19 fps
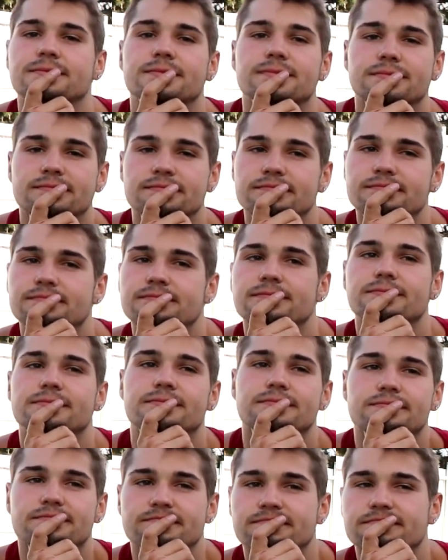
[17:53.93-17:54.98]
and you're
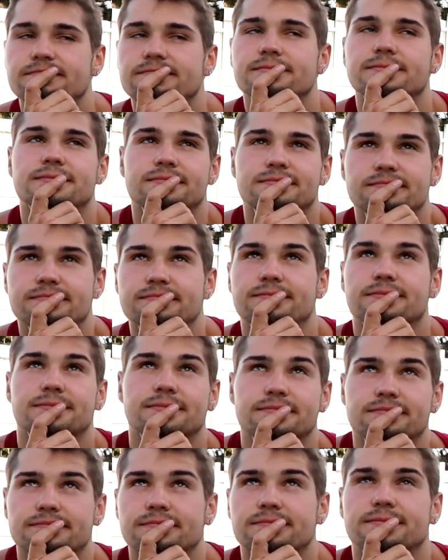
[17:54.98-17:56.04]
alternating every week. So
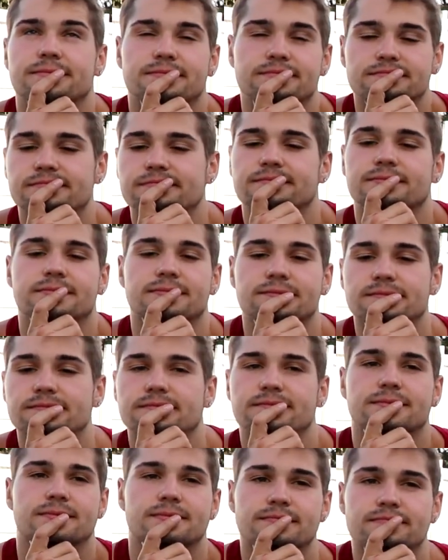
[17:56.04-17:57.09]
that's the first 3 weeks.